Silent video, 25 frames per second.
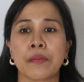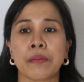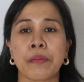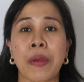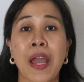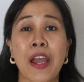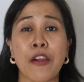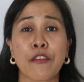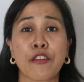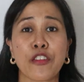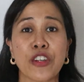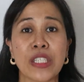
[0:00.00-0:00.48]

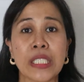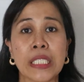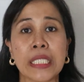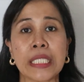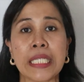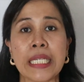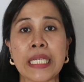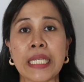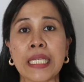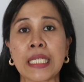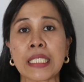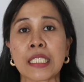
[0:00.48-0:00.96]

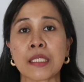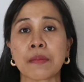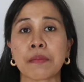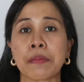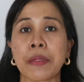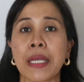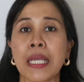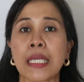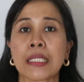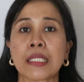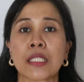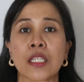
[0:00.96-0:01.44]
beverages
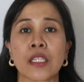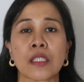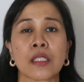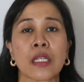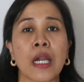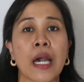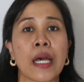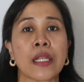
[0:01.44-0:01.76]
based on